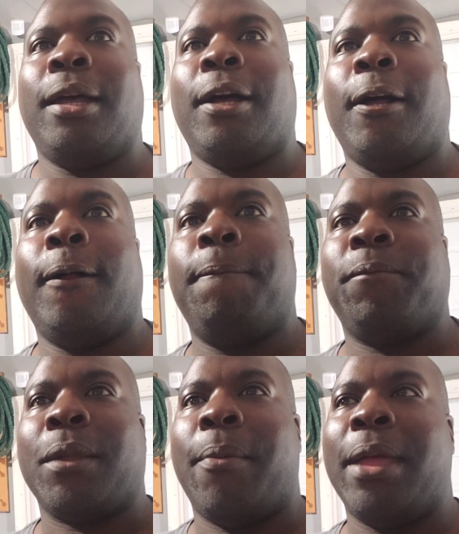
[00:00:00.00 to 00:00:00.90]

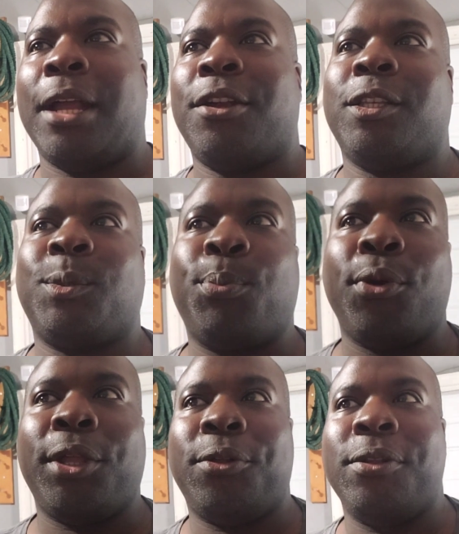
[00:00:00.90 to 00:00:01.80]
I'm not going to
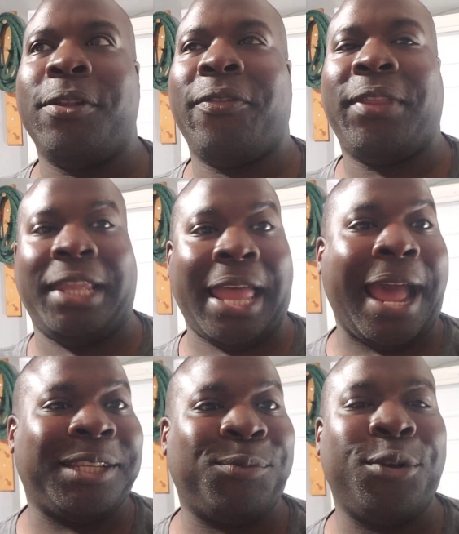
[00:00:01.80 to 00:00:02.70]
spoil the
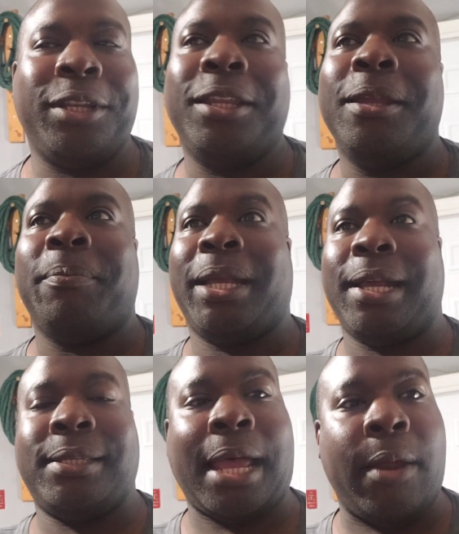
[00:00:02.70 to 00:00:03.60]
last one
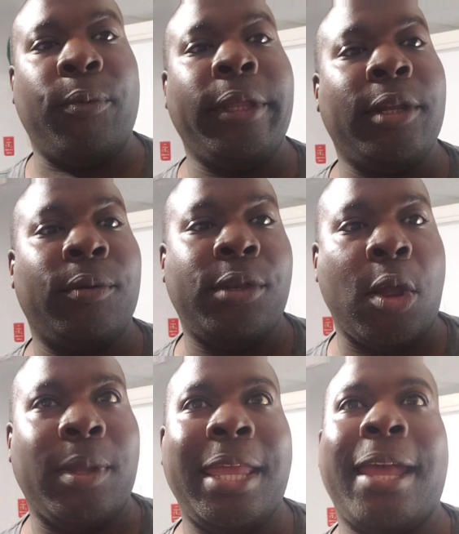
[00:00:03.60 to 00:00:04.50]
because I really don't
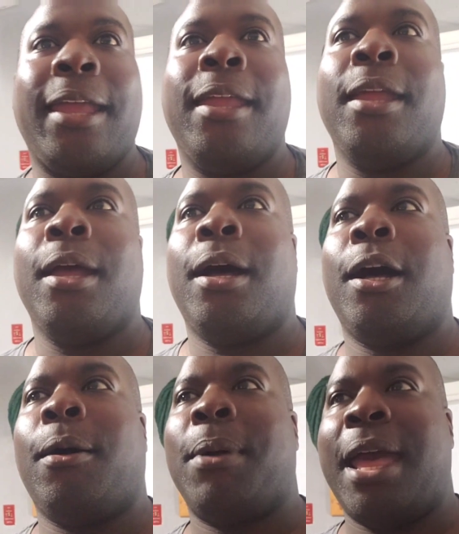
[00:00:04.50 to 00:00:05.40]
know yet.
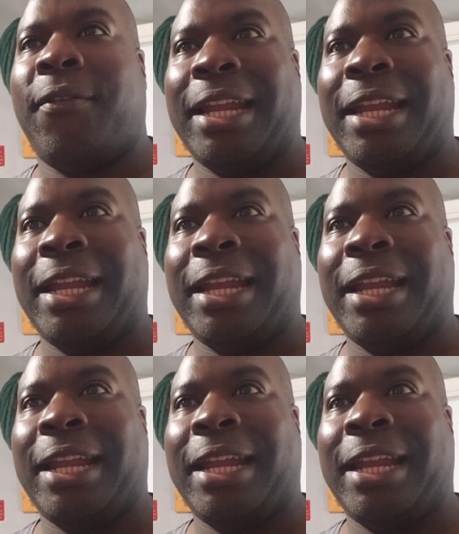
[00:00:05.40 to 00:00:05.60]
I have an